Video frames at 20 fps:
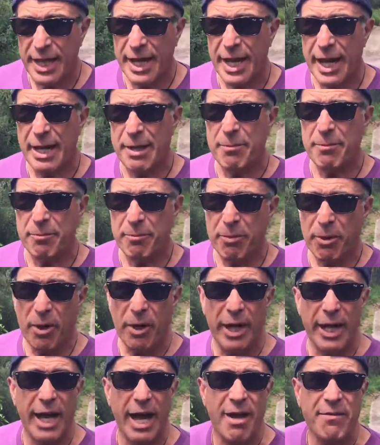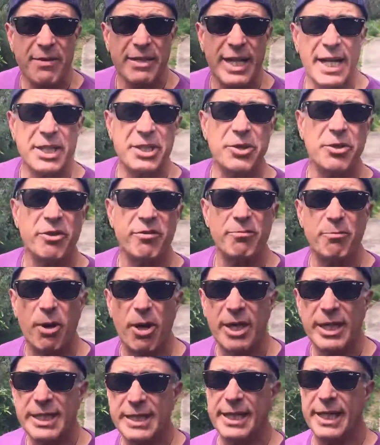And by having that sort of
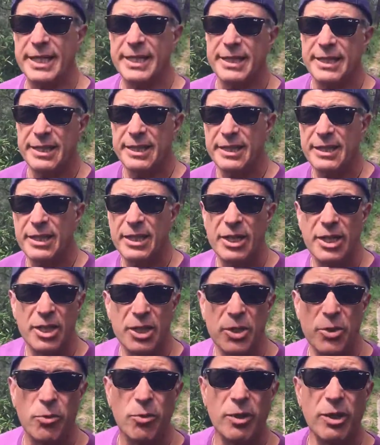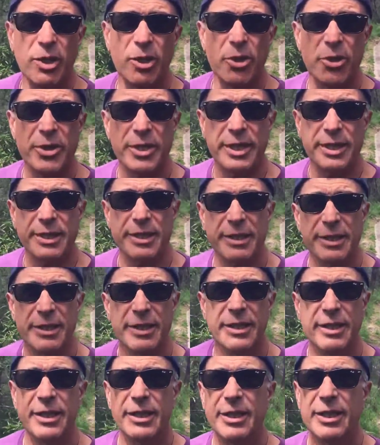mindset, you will learn it
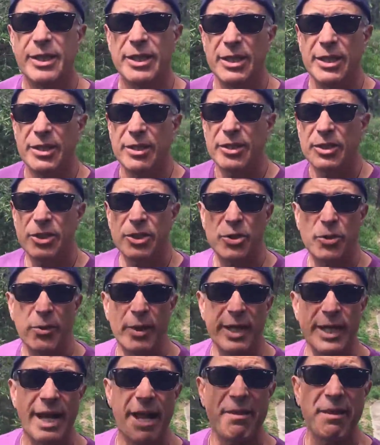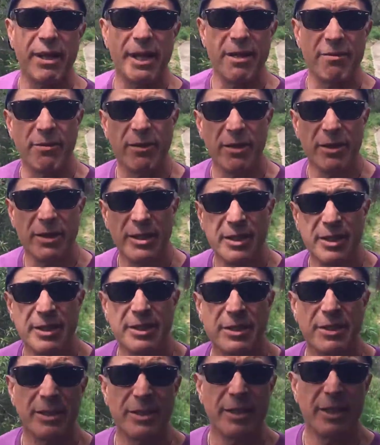to another level,
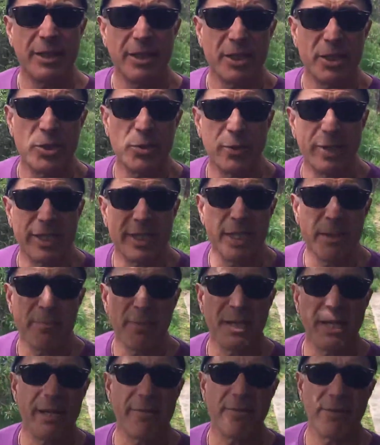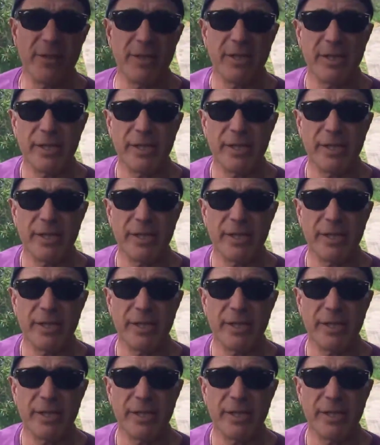to a deeper level,